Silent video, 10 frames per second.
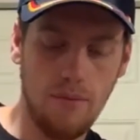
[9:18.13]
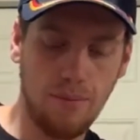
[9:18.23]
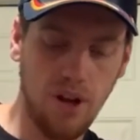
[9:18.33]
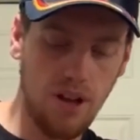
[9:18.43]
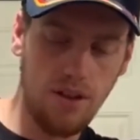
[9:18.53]

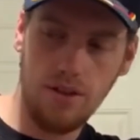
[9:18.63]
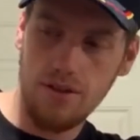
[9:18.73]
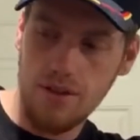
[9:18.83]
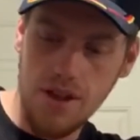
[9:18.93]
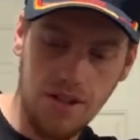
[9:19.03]
But
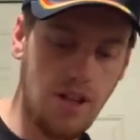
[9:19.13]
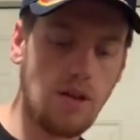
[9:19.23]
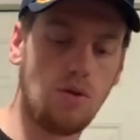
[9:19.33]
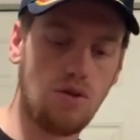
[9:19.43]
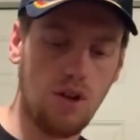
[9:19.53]
this
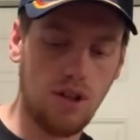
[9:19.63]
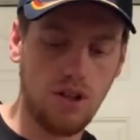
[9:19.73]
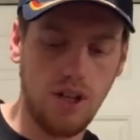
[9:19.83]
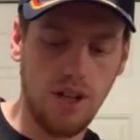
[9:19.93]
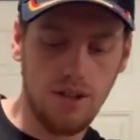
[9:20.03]
sequel
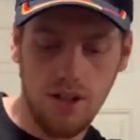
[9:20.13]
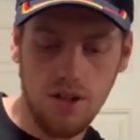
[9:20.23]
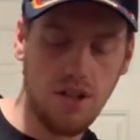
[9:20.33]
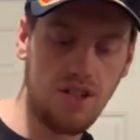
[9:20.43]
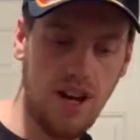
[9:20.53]
trilogy is such
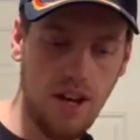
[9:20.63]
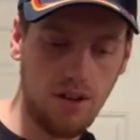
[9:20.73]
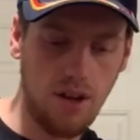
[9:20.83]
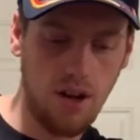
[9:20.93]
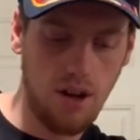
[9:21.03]
a
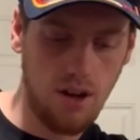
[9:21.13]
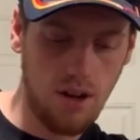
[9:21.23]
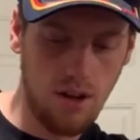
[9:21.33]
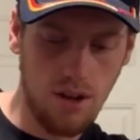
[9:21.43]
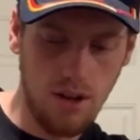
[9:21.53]
disaster.
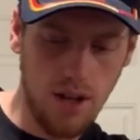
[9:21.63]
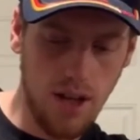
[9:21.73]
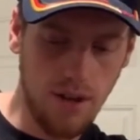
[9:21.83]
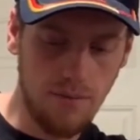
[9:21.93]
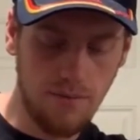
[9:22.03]

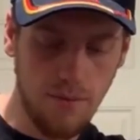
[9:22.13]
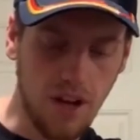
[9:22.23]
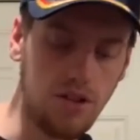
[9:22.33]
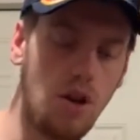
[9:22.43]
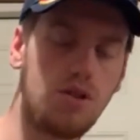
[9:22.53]
It
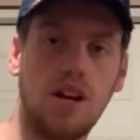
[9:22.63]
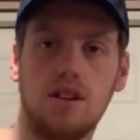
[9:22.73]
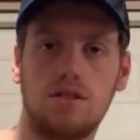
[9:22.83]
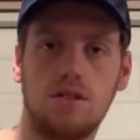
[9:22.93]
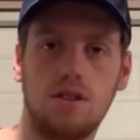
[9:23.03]
makes no
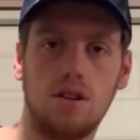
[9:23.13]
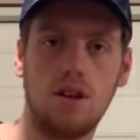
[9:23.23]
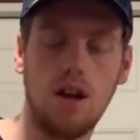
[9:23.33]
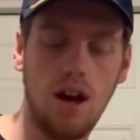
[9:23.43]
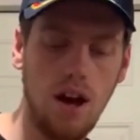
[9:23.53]
sense.
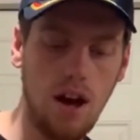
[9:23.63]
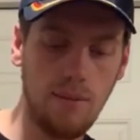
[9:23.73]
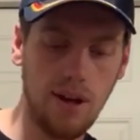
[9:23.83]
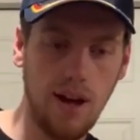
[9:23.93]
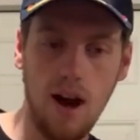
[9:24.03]
I
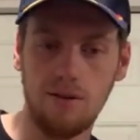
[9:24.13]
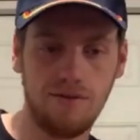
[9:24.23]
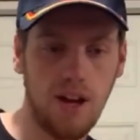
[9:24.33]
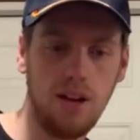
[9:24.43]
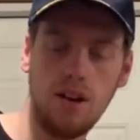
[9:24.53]
mean, how
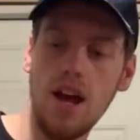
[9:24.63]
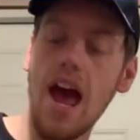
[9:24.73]
Finn